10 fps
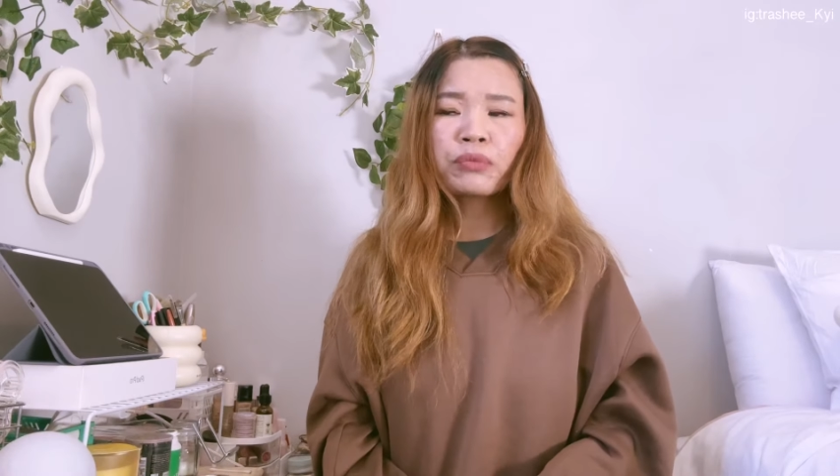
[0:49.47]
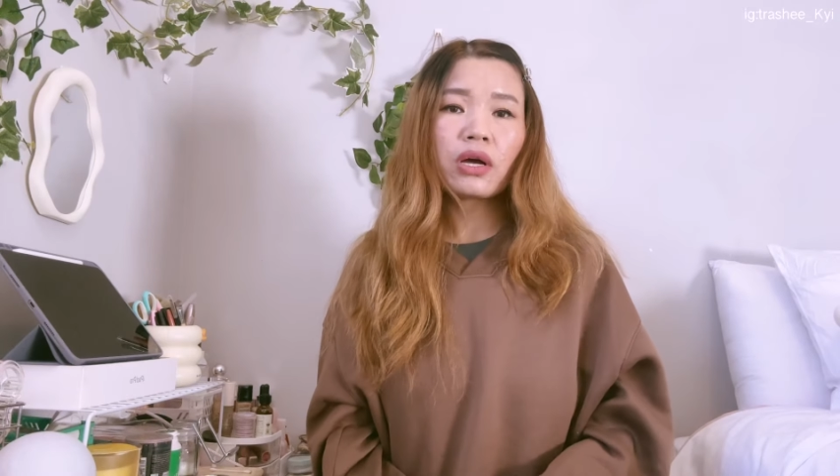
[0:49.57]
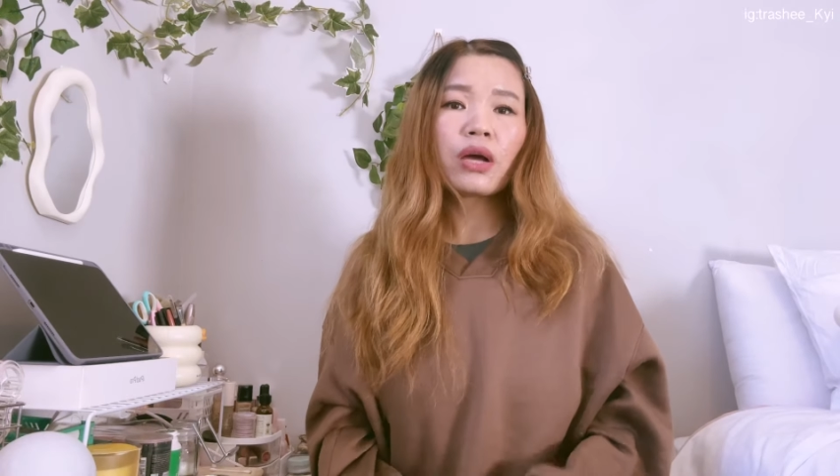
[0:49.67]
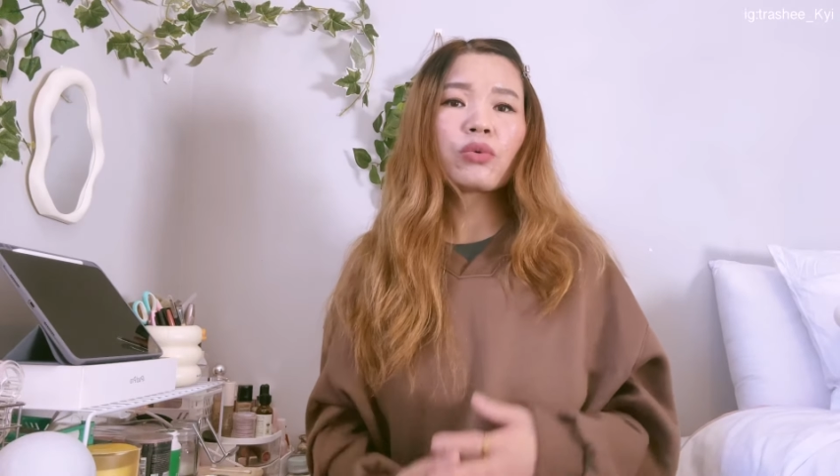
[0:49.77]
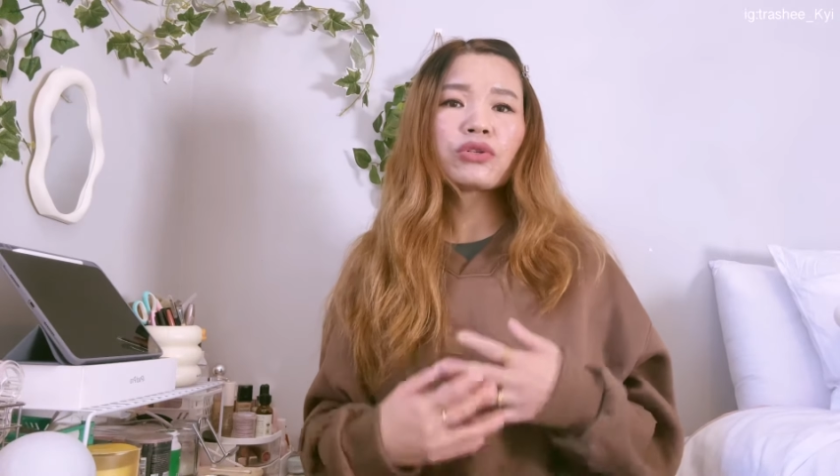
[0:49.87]

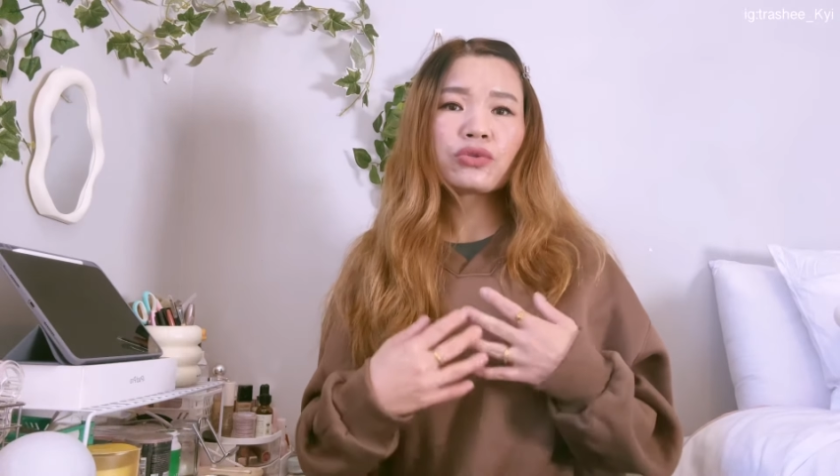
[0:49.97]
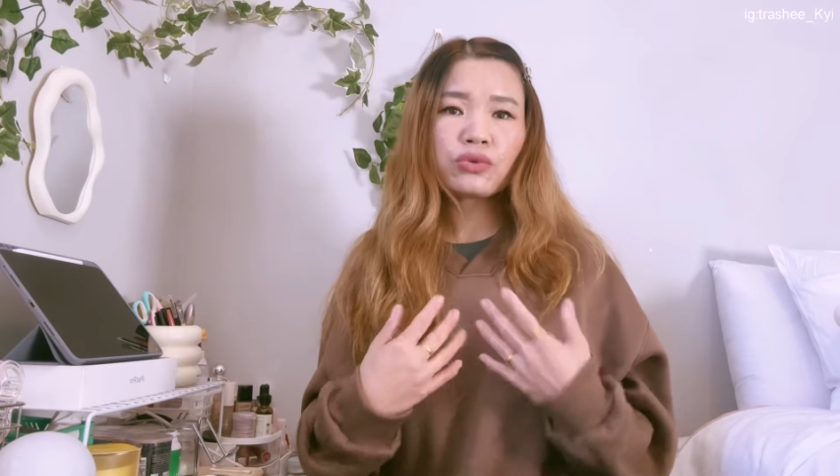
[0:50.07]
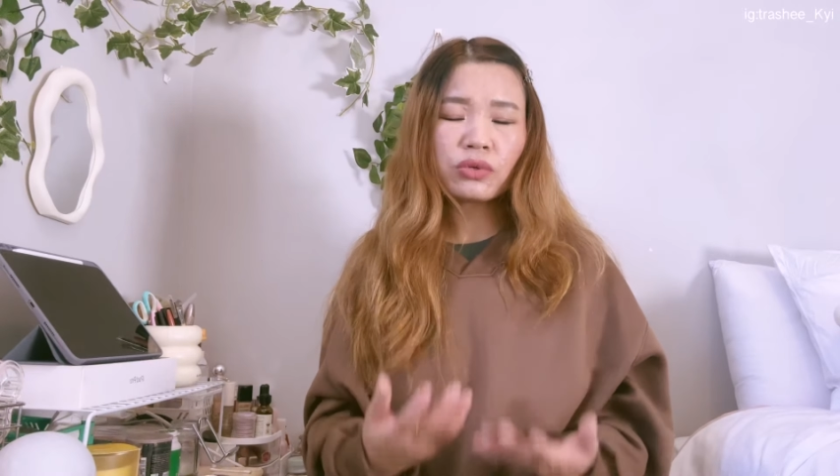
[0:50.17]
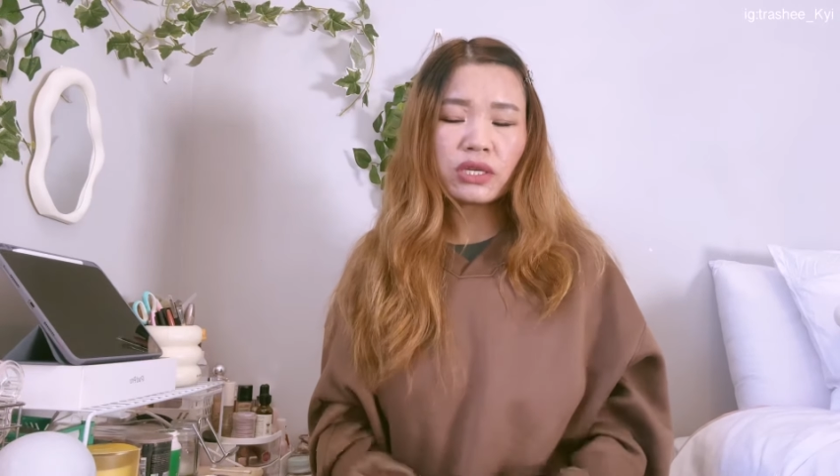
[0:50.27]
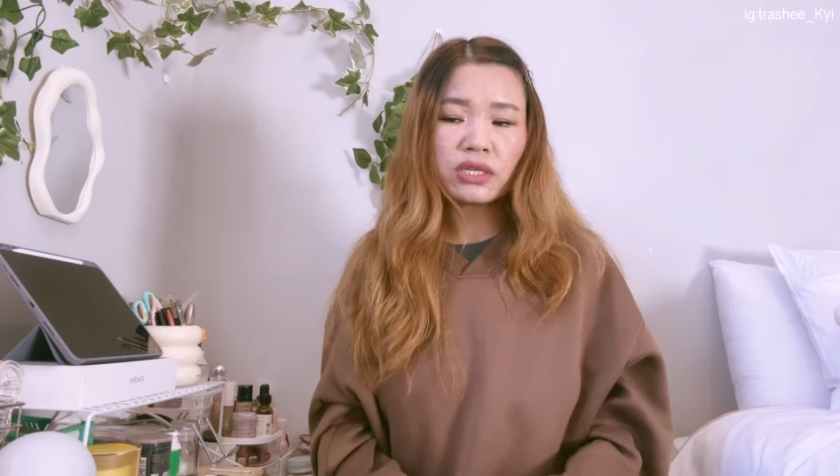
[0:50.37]
I was
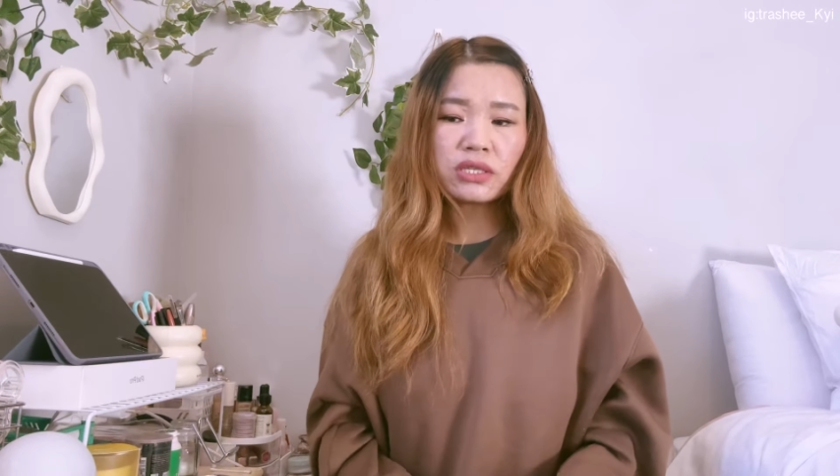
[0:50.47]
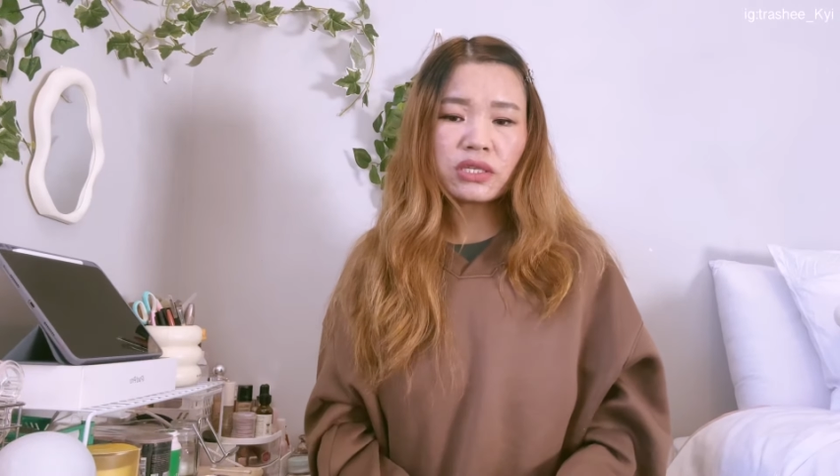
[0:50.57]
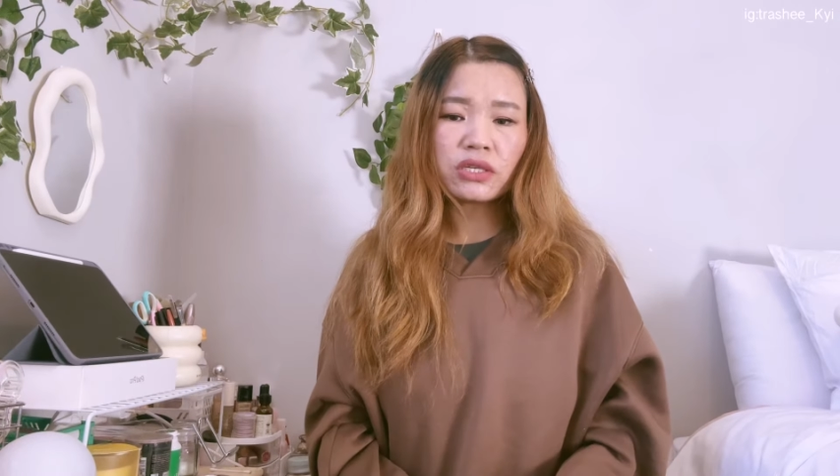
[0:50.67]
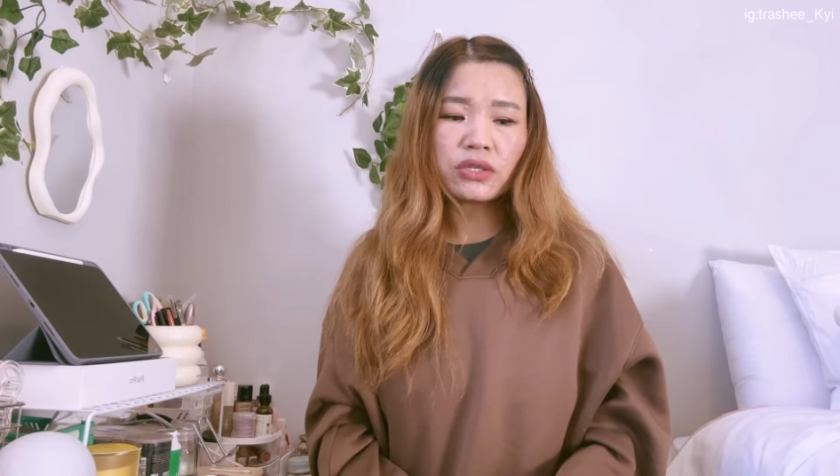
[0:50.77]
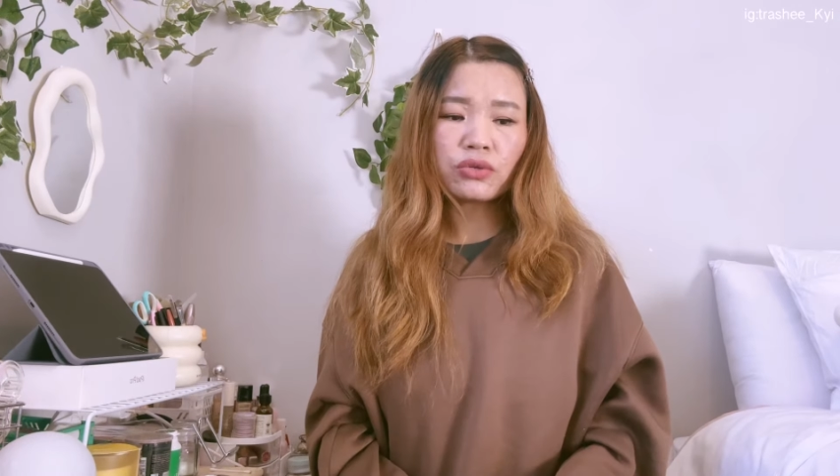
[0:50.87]
too
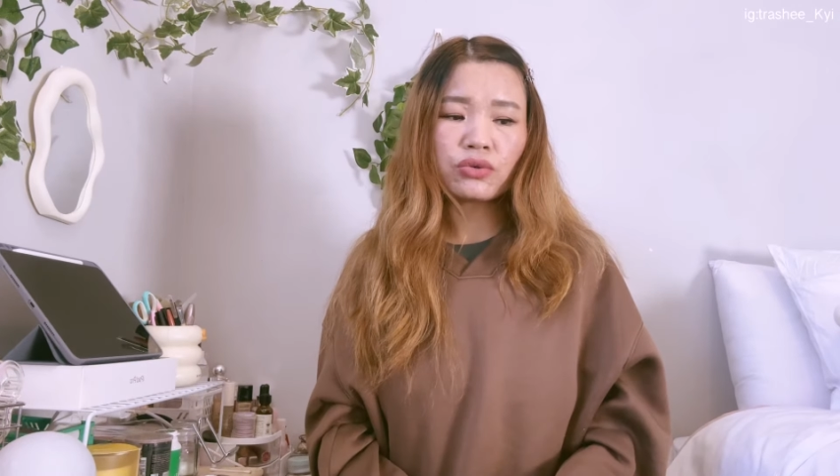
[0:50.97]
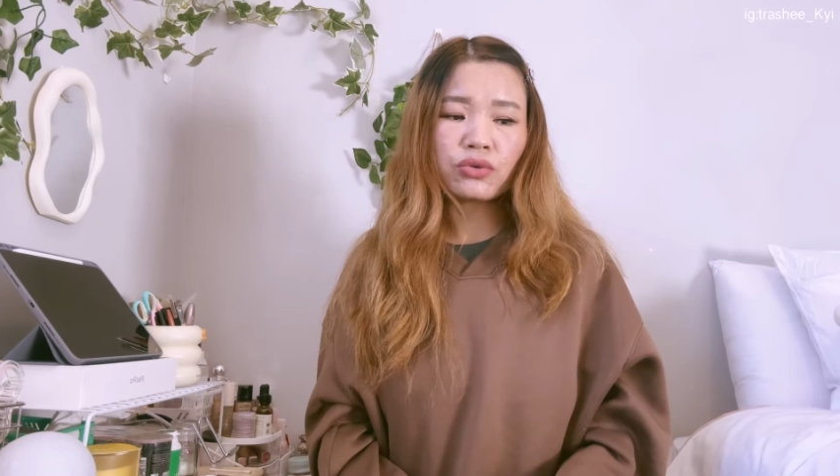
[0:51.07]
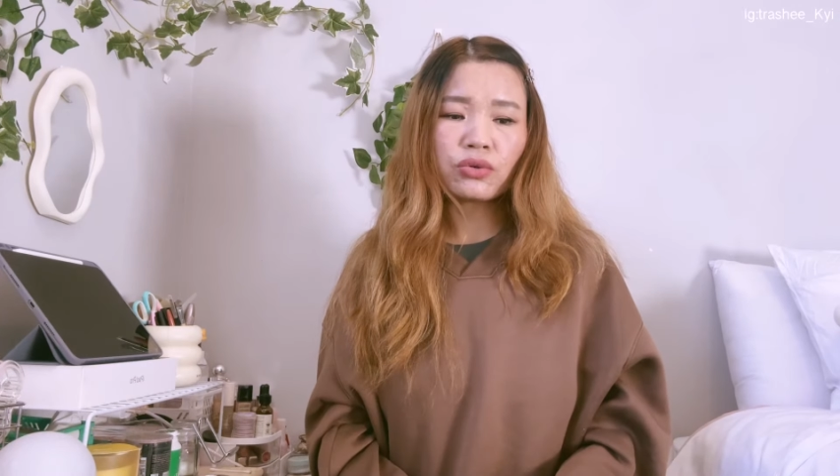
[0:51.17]
lazy to do